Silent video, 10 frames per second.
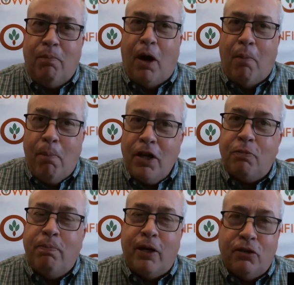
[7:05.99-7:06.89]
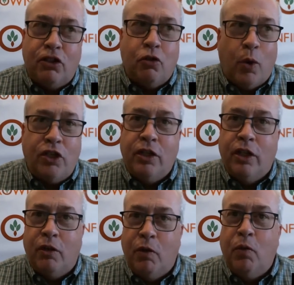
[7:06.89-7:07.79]
a much better situation
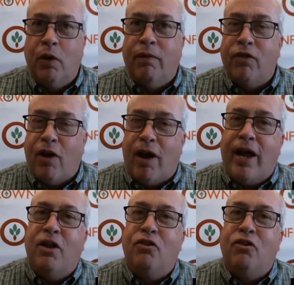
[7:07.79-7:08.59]
than we would have thought